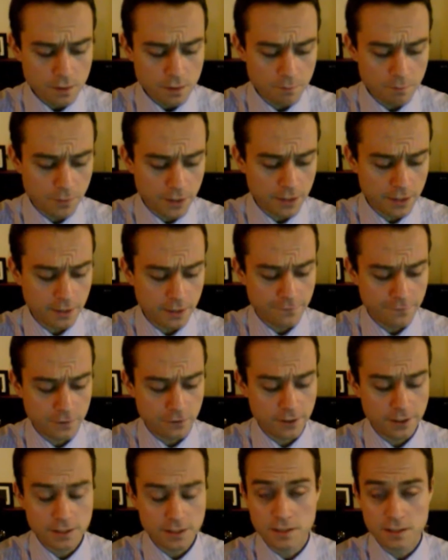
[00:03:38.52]
But if
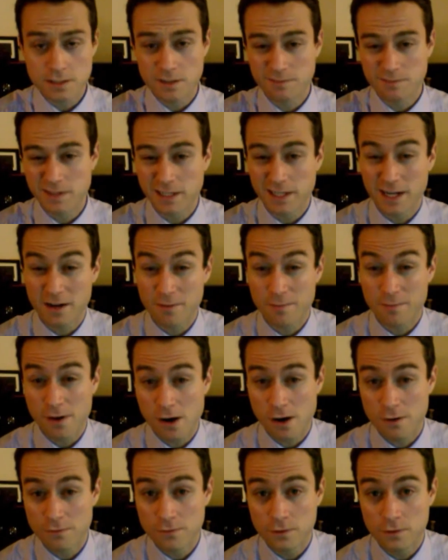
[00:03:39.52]
you're into something kind of
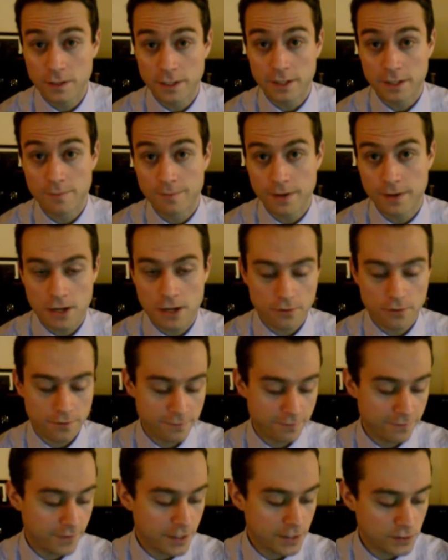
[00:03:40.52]
powerful, like a power
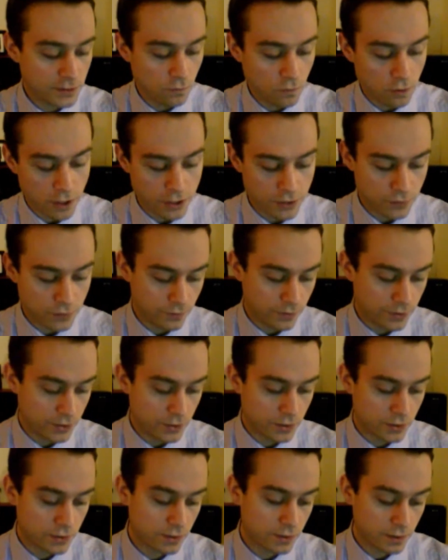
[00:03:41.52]
face wash,
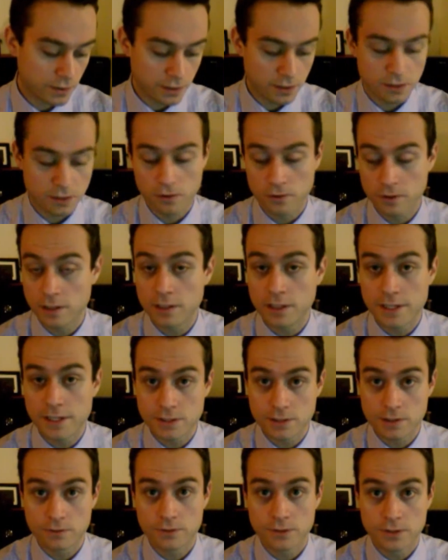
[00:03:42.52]
or
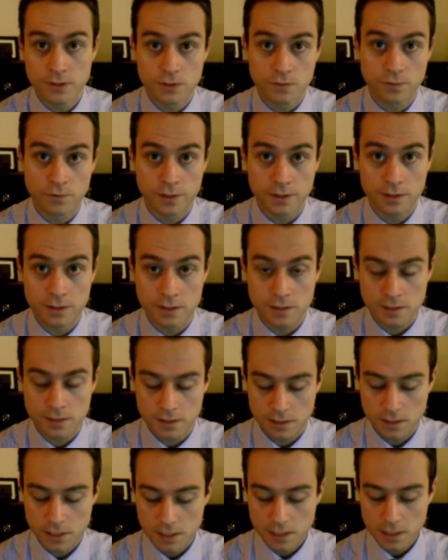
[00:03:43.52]
cleanser, which is what
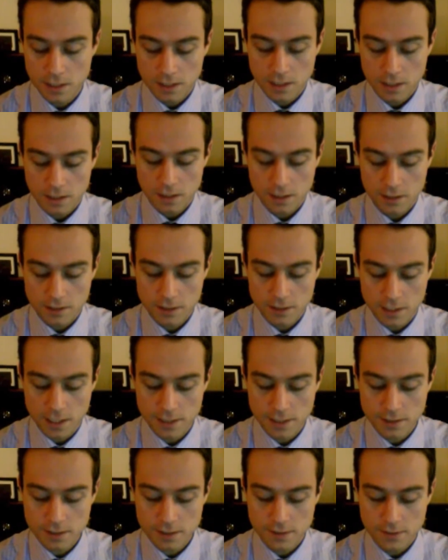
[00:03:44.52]
this
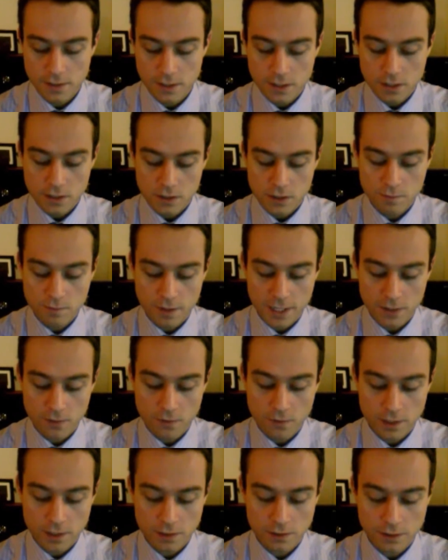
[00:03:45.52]
does, you might
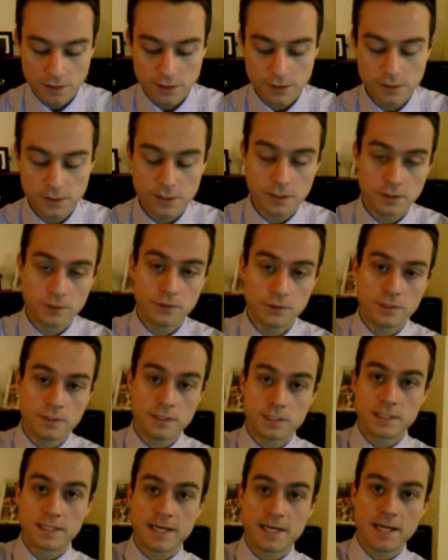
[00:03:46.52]
want to look into
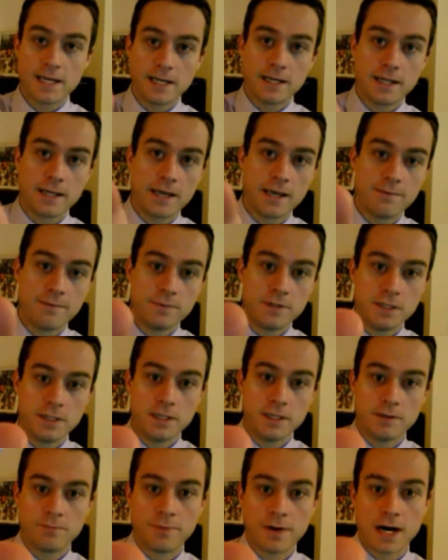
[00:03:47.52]
this Kenneth
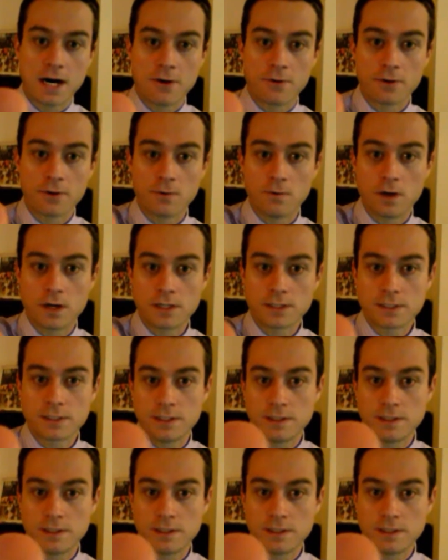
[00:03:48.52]
MD Power Wash.